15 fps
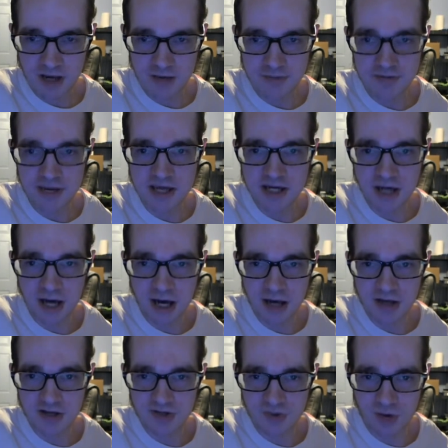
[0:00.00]
my
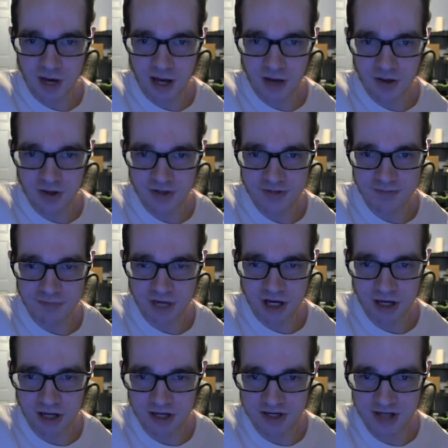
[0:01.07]
Vita, as well as
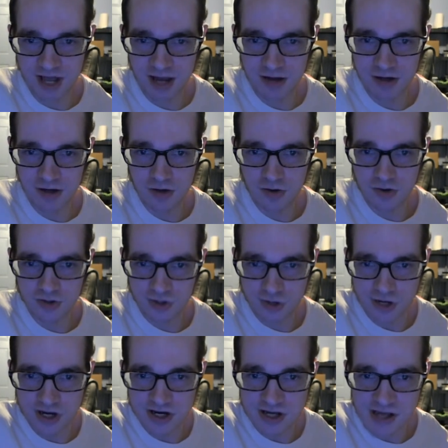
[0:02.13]
my Nintendo
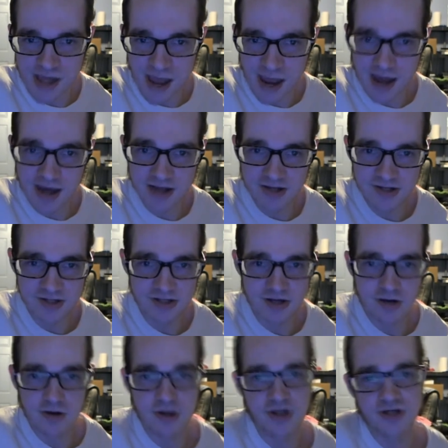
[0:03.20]

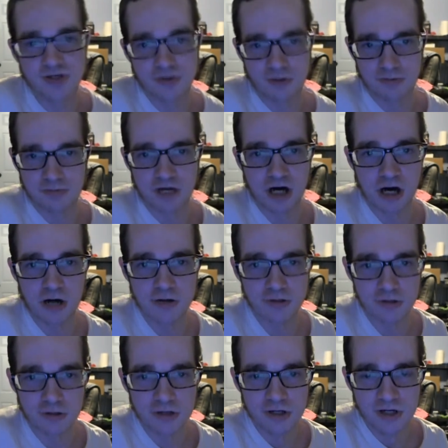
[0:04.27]
3DS, the original
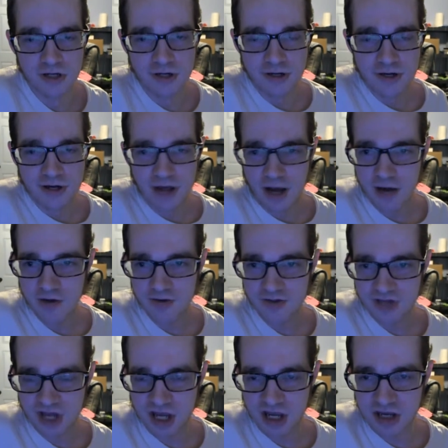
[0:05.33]
model. I
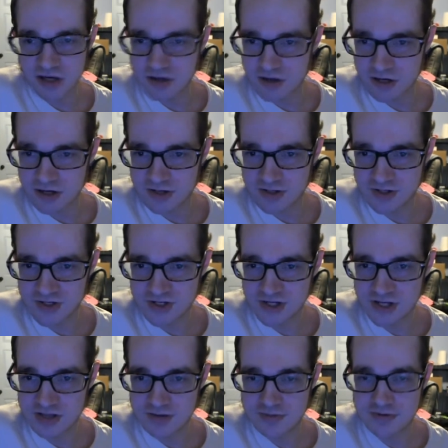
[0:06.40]
don't think you can
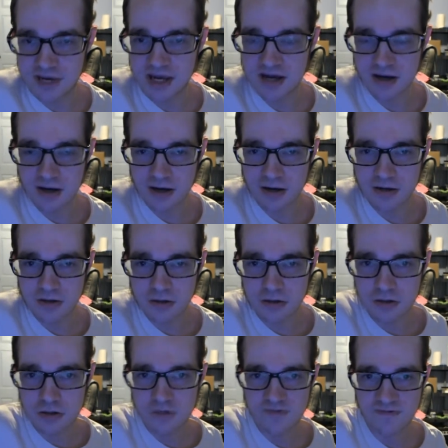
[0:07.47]
see the Vita
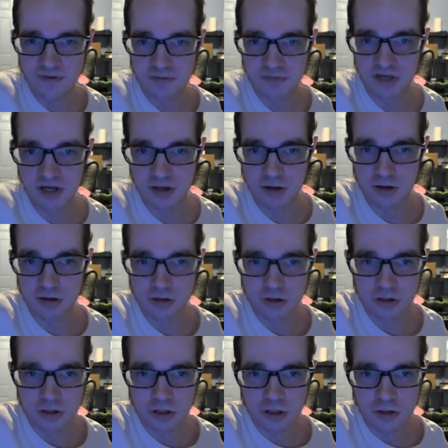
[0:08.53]
from
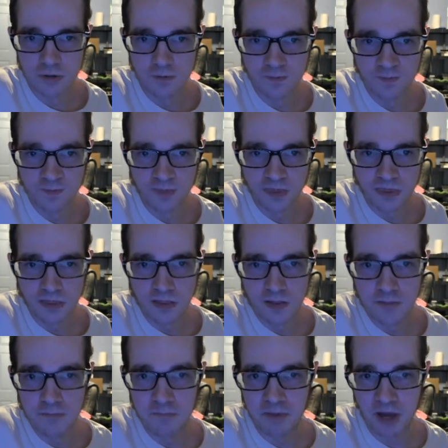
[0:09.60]
here.
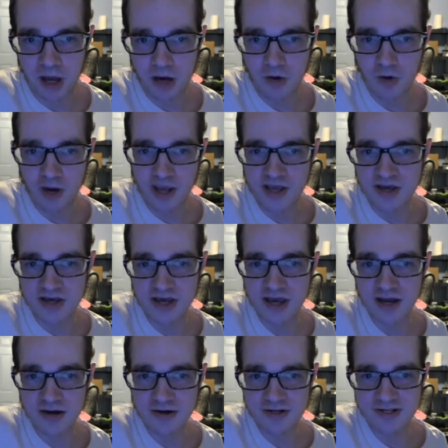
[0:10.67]
But what you
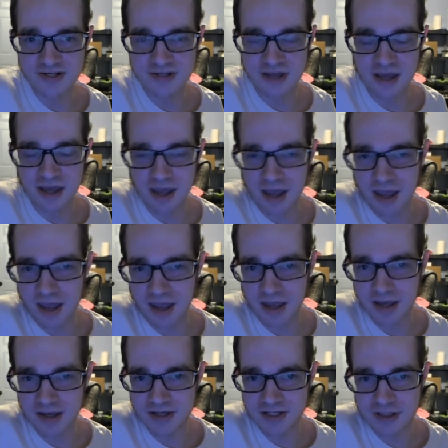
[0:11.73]
can see
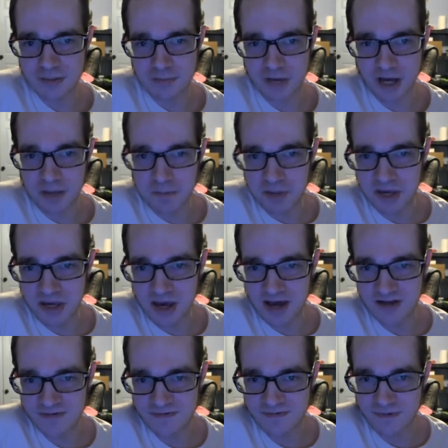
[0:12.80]
is my
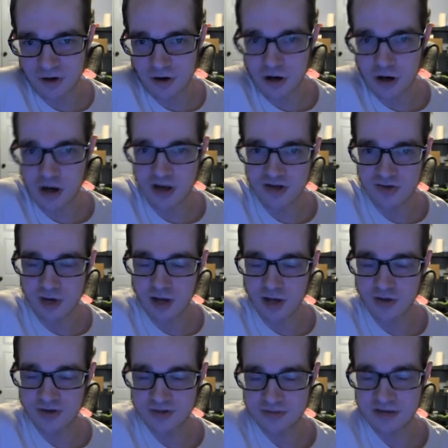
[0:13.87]
PS4 as
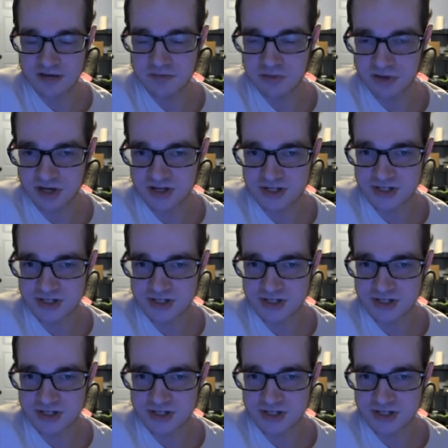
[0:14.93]
well as my